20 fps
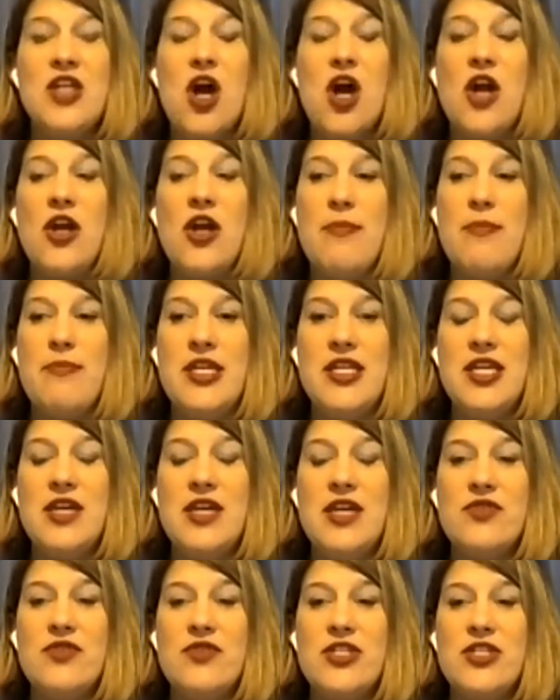are
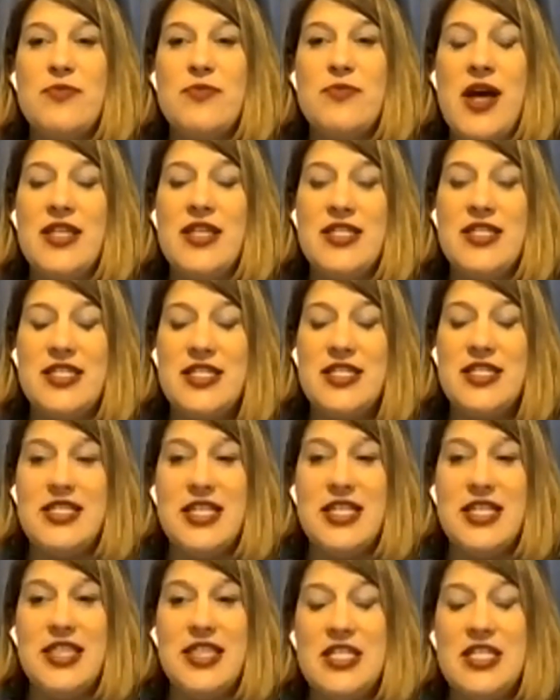immediate responses to